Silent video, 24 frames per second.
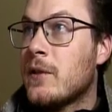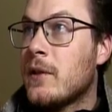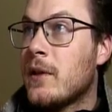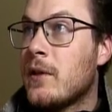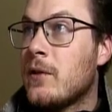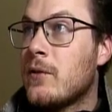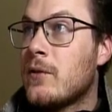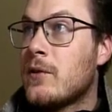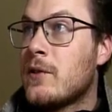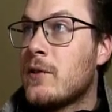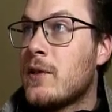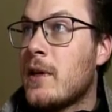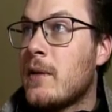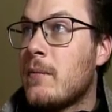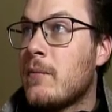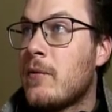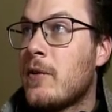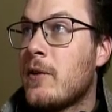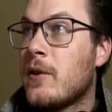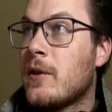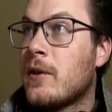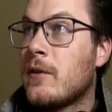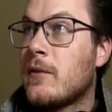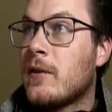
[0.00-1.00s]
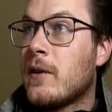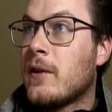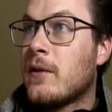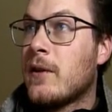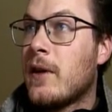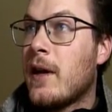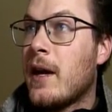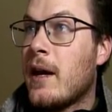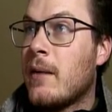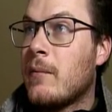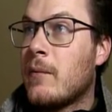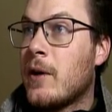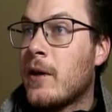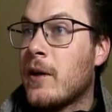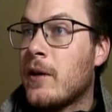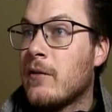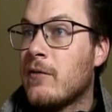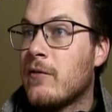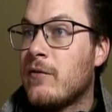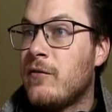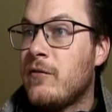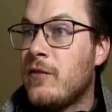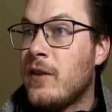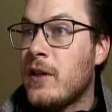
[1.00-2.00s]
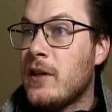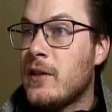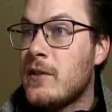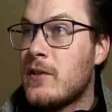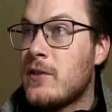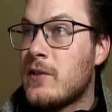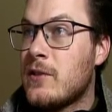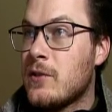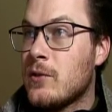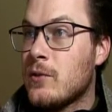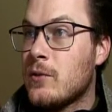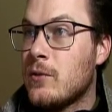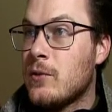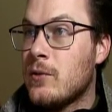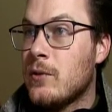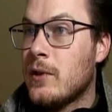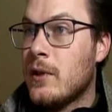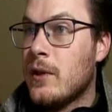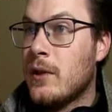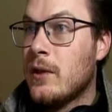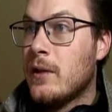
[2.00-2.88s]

They do the same thing that the Hammerhead fins do.